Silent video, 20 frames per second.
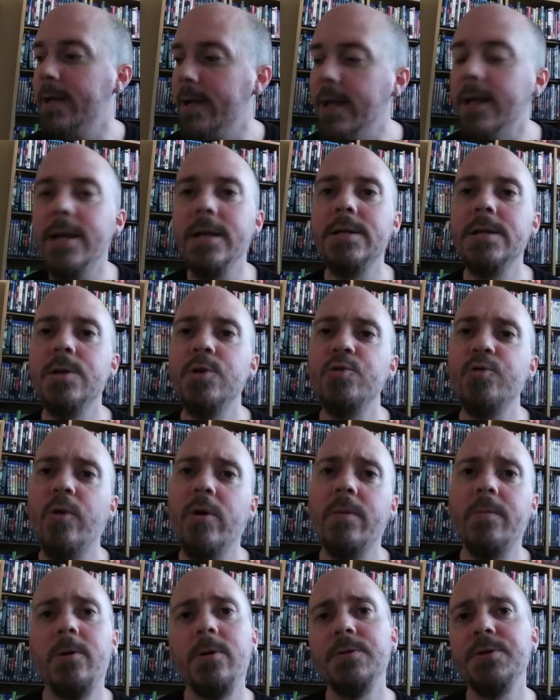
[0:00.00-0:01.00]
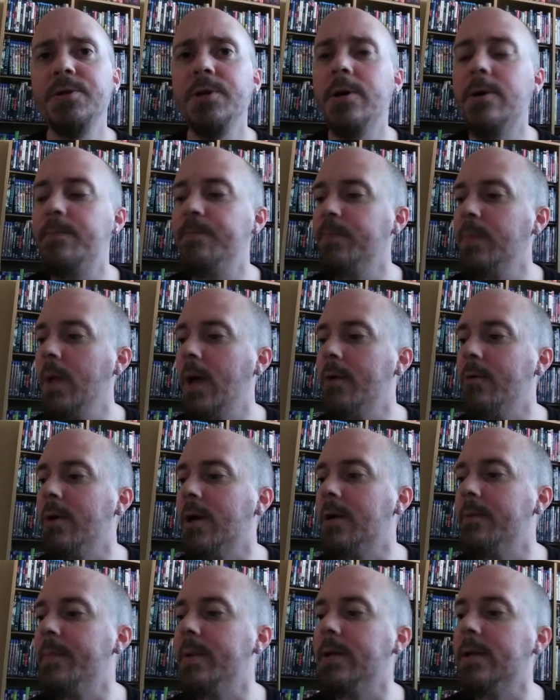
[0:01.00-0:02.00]
and it's enjoyable. So I
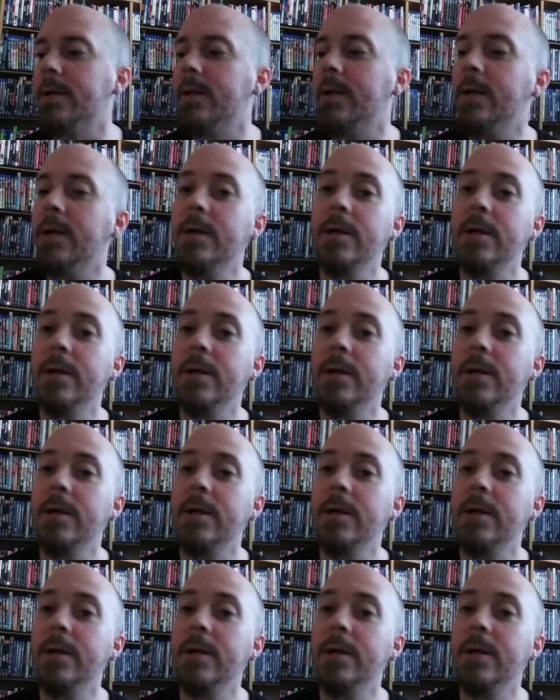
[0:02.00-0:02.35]
recommend it.